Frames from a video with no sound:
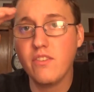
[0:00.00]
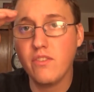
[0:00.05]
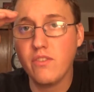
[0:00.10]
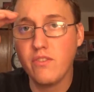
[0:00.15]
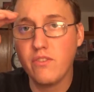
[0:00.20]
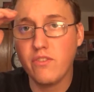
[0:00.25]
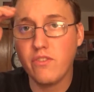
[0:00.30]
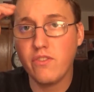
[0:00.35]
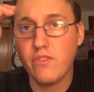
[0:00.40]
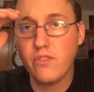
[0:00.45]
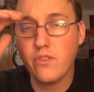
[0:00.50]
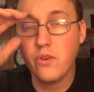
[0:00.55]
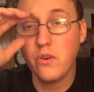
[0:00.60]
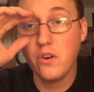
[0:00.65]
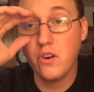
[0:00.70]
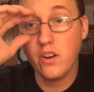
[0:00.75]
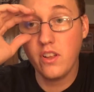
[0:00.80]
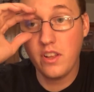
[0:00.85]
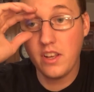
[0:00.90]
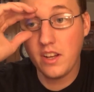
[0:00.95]

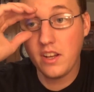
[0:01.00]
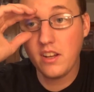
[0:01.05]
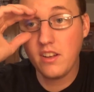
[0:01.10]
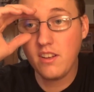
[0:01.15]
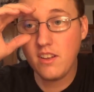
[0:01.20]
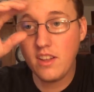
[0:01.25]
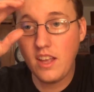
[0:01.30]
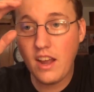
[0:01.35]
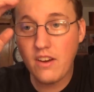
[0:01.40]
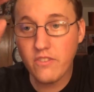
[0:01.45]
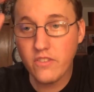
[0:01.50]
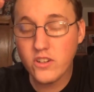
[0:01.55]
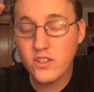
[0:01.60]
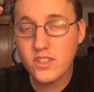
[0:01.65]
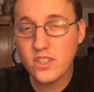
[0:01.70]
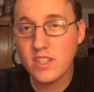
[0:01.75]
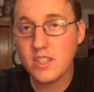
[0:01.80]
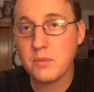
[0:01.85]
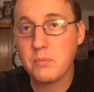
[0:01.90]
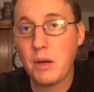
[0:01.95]
for like ever
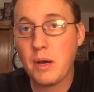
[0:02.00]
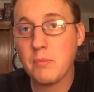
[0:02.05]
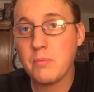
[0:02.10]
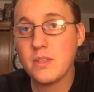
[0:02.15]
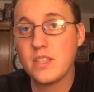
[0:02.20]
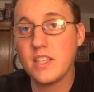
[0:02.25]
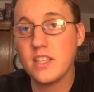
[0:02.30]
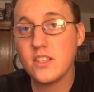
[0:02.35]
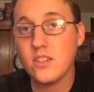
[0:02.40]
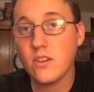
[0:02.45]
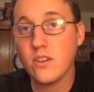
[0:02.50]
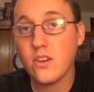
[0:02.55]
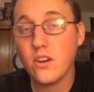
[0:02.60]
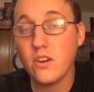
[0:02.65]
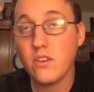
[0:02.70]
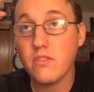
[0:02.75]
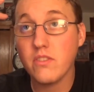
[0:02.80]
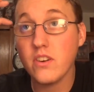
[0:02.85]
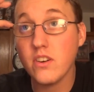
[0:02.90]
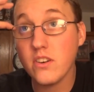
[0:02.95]
since Palpatine took
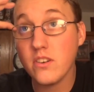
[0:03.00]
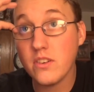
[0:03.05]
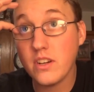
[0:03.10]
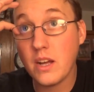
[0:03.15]
over.